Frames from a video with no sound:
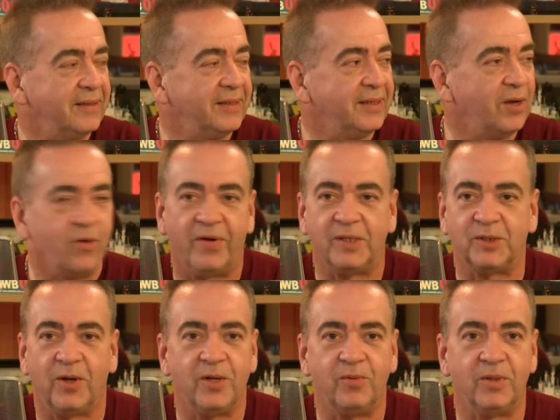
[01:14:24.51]
if I
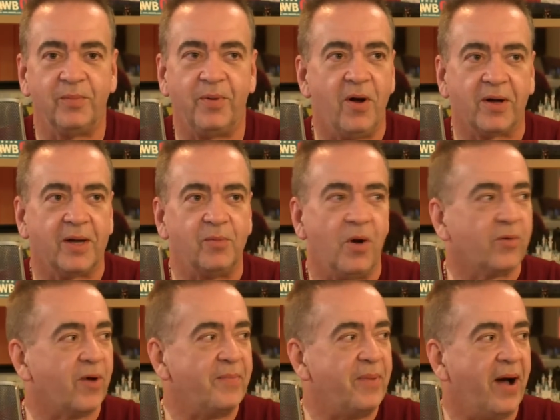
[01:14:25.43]
saw you in the park, I'd
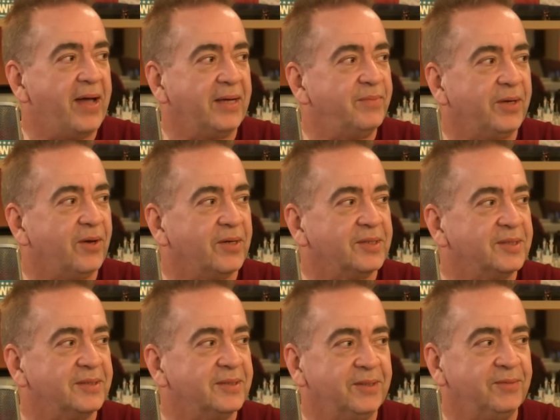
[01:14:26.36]
walk right by you
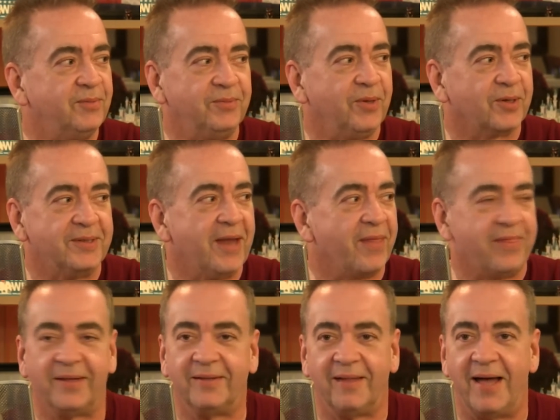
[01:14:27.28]
because you look
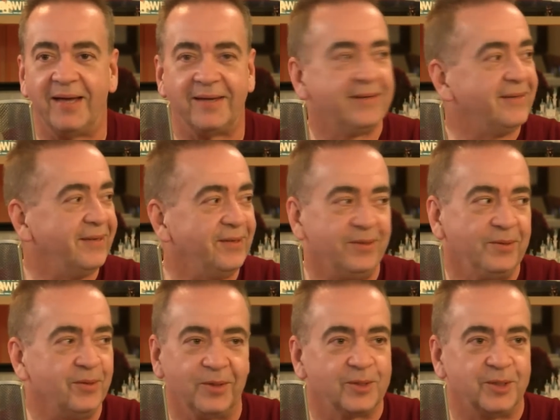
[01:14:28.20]
nothing like you
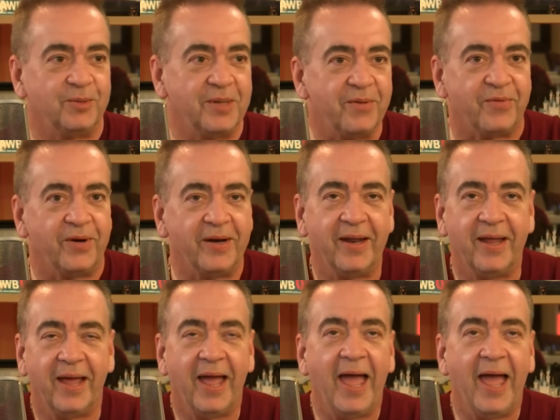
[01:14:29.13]
look so different.